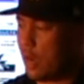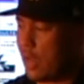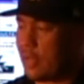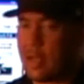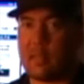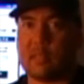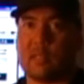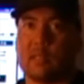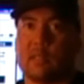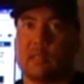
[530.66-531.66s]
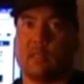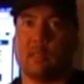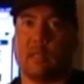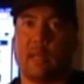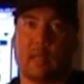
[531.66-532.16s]
I land this
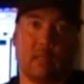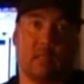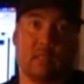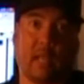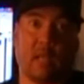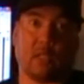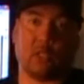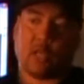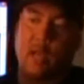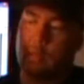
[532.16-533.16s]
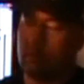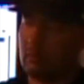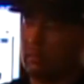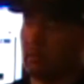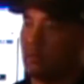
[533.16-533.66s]
like a scale jet
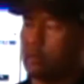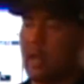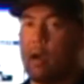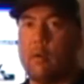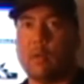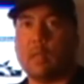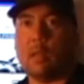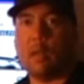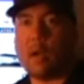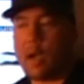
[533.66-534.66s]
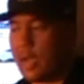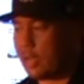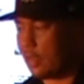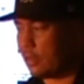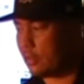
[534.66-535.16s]
now.
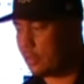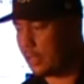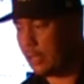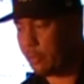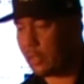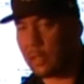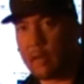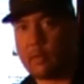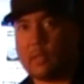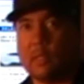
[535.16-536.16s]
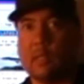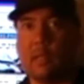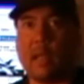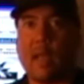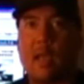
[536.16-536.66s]
I keep it level
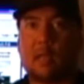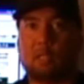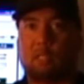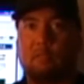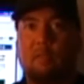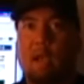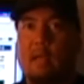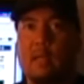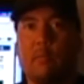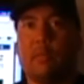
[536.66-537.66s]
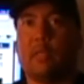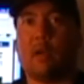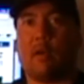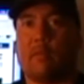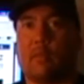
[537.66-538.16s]
and just fly it in, bleed
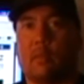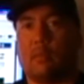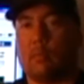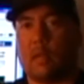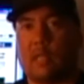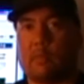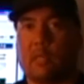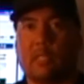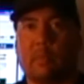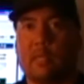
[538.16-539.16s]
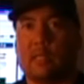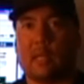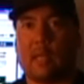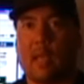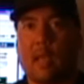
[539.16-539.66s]
off as much speed as
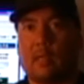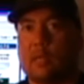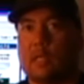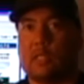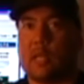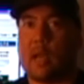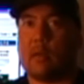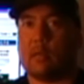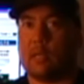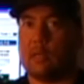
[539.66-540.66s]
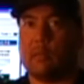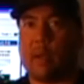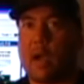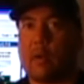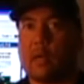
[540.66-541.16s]
I can, touch down, kill the
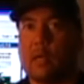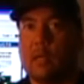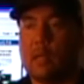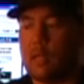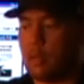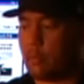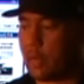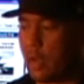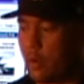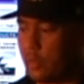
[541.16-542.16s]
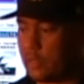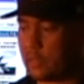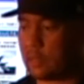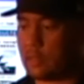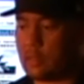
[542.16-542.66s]
power, but I always